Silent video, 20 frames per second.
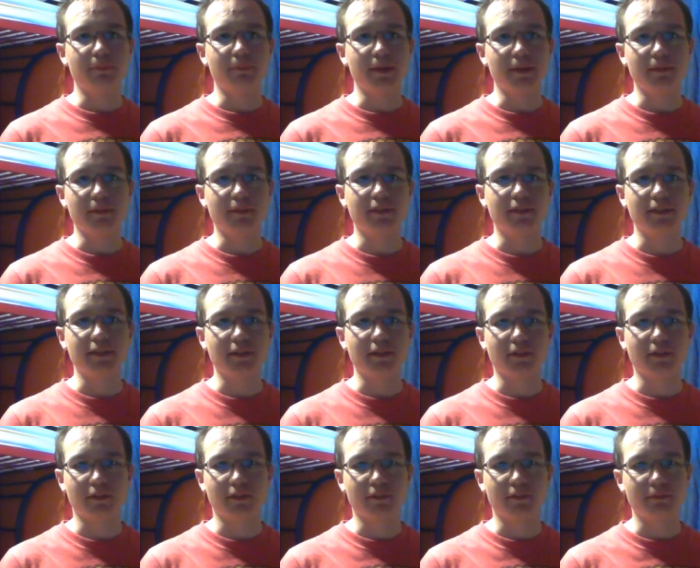
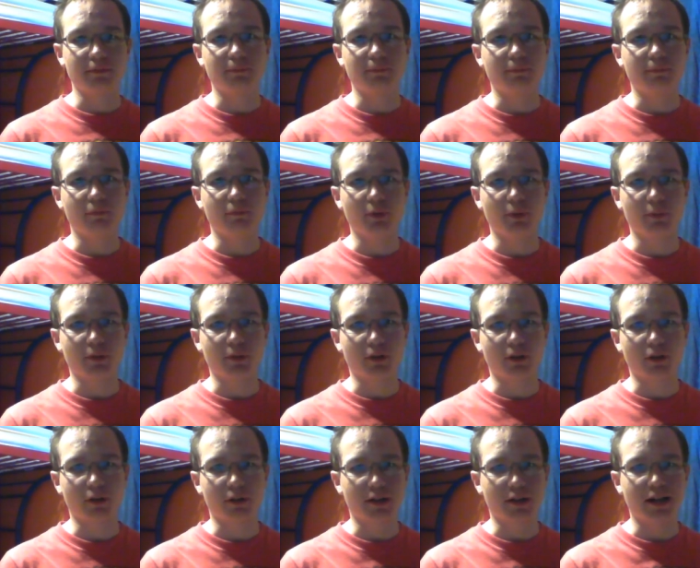we were
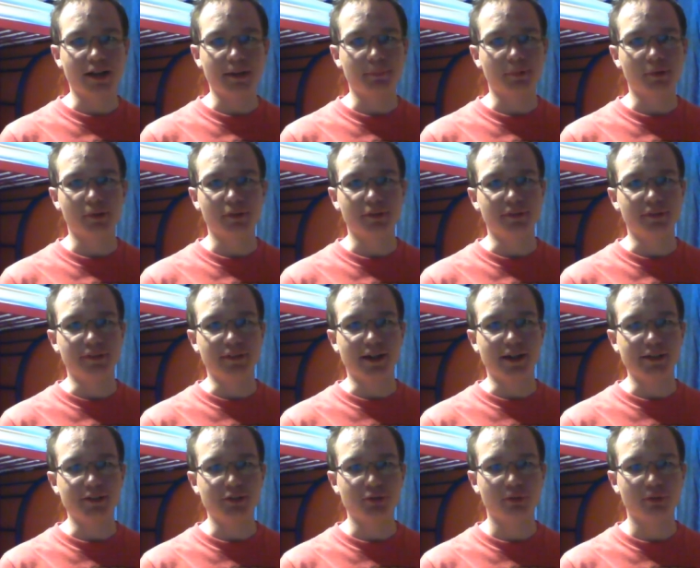our hyper
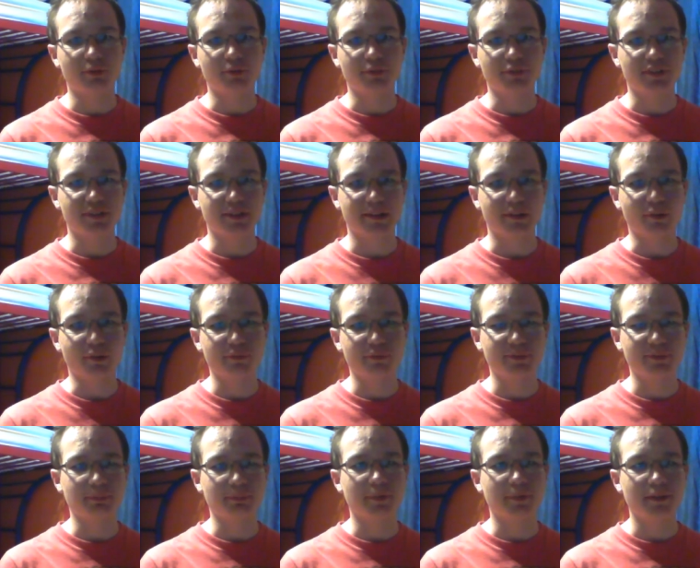9-year-old
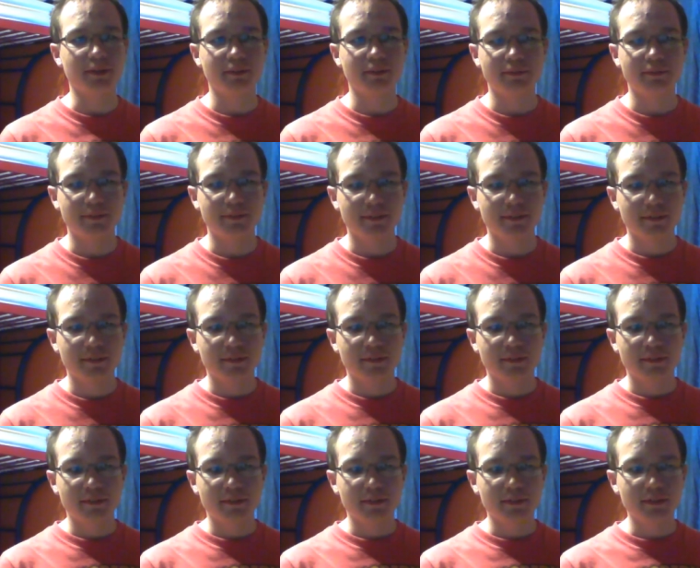selves, but
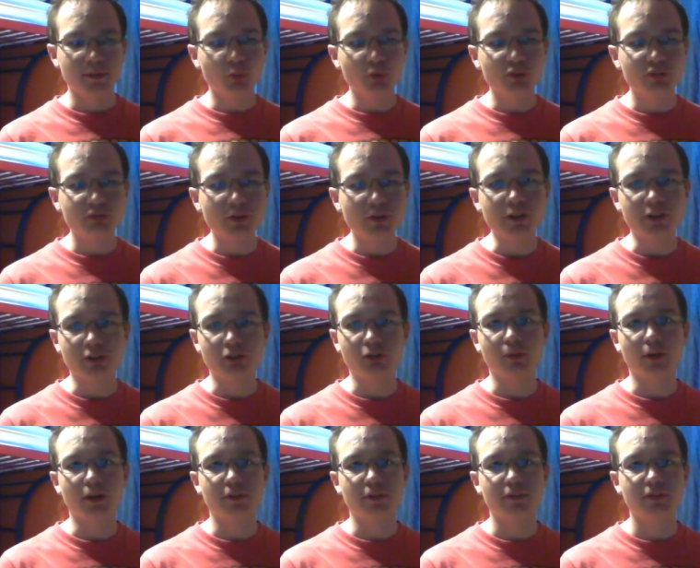it was fun
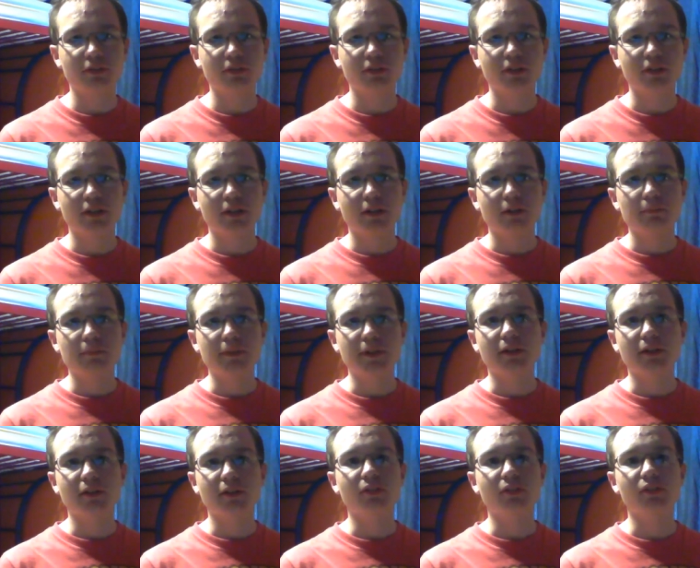to us
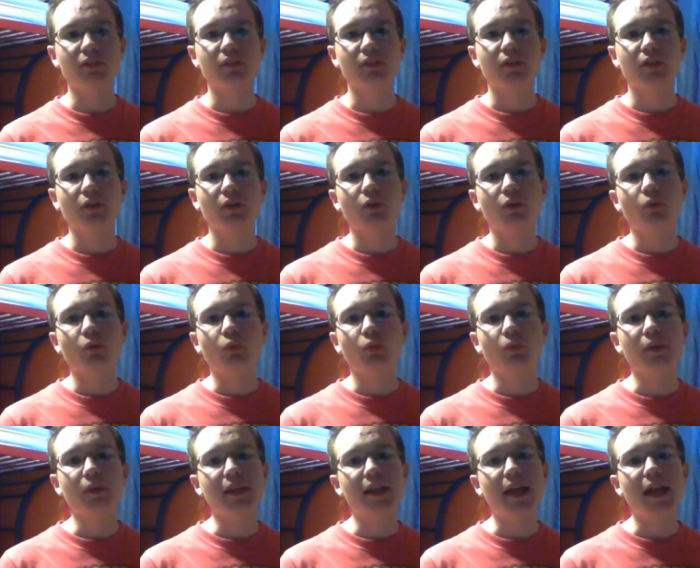because
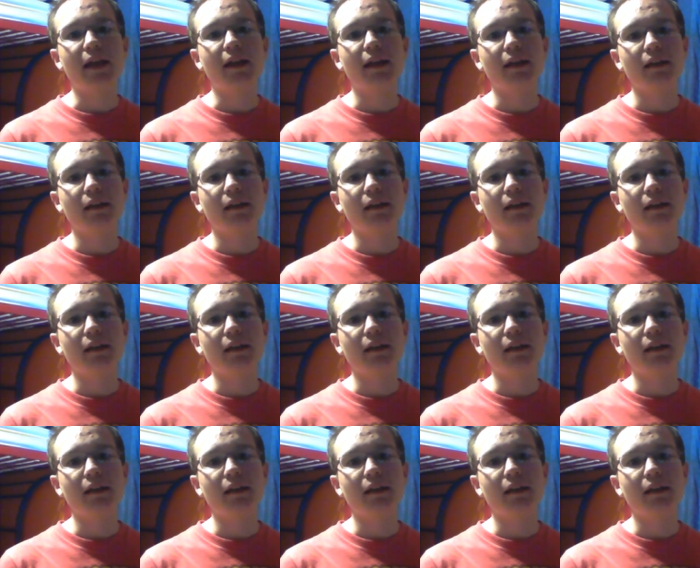we